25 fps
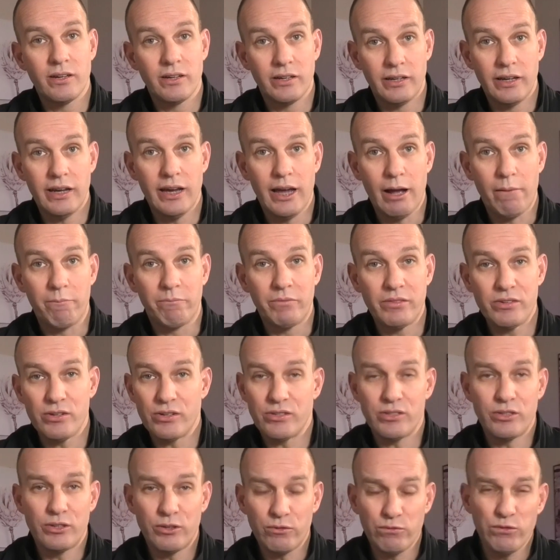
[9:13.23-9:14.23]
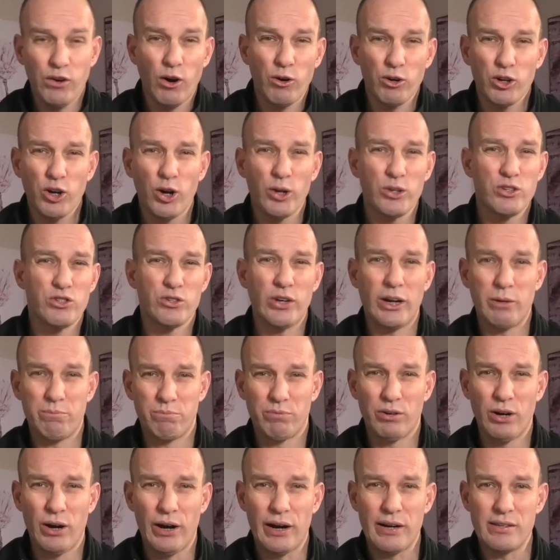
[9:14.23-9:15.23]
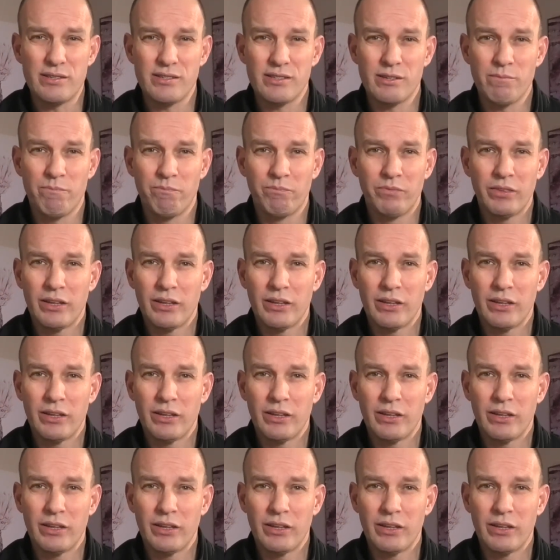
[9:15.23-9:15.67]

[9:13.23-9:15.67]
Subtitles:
Yeah, so it's a default contract price.